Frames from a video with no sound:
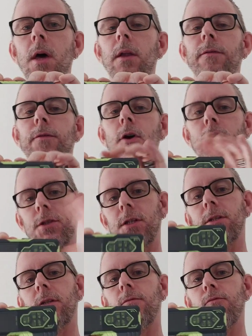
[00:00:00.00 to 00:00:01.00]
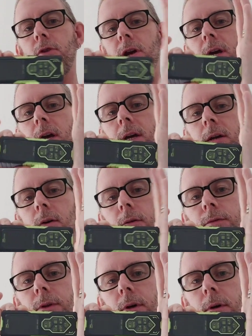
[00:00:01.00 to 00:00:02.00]
The first is the rear
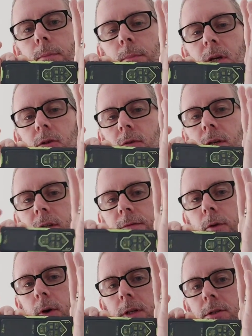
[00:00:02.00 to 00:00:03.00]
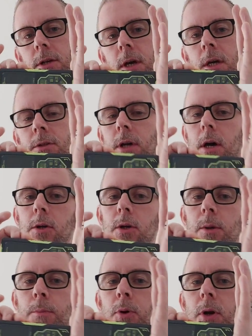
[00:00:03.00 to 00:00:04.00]
of the measuring device, so you
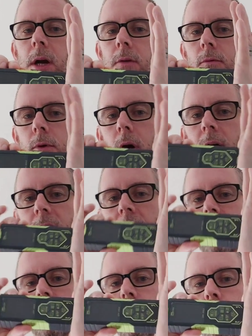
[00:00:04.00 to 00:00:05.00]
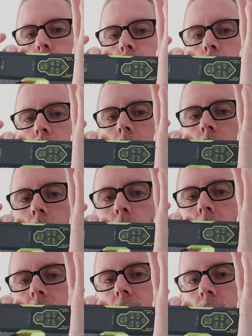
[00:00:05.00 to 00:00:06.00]
can put it against a wall on
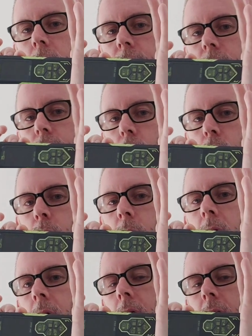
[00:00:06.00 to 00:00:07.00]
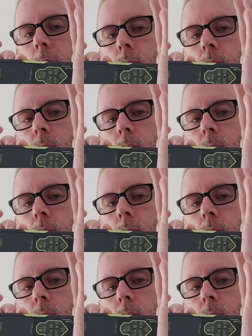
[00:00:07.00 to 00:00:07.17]
one side of a room and